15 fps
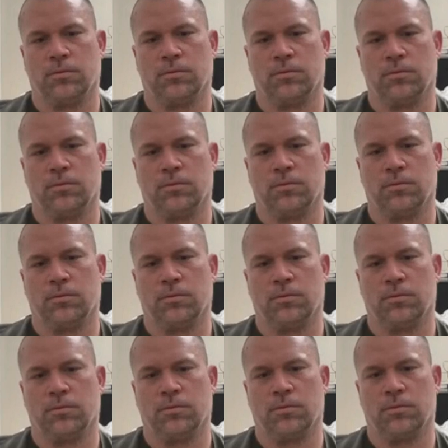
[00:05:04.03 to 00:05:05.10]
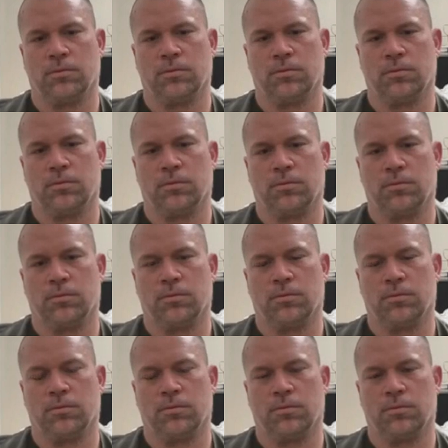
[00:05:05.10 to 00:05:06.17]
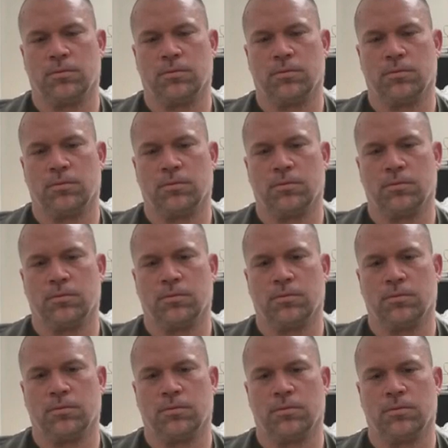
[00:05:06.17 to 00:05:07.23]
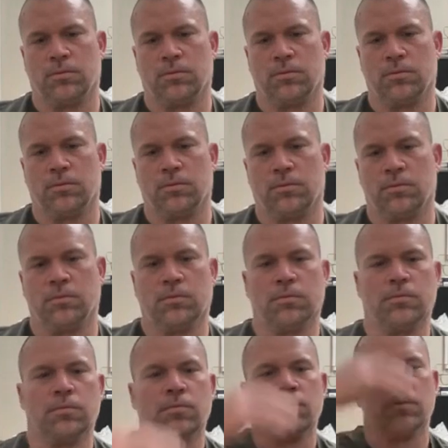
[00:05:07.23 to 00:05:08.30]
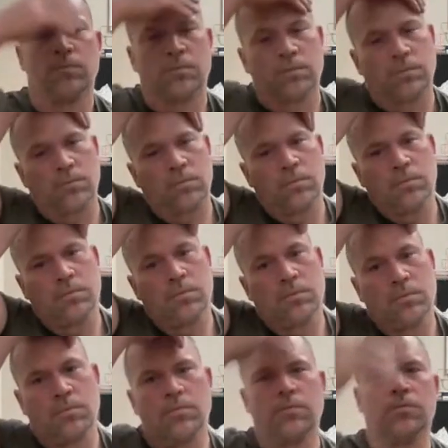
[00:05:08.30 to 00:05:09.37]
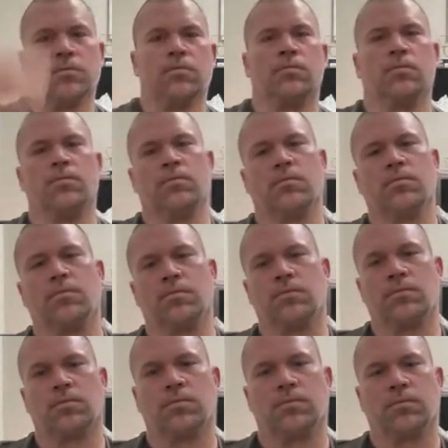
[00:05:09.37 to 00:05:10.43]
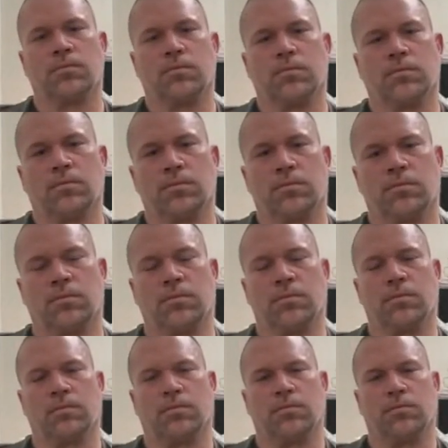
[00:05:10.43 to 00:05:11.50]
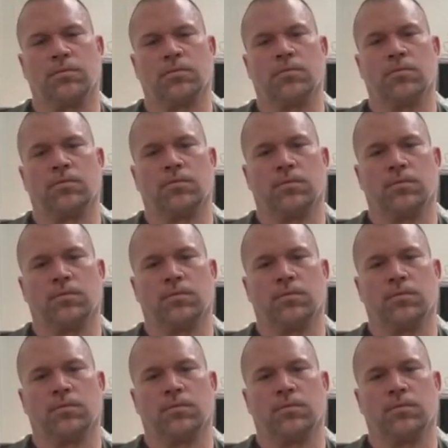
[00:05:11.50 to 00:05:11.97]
This person isn't speaking.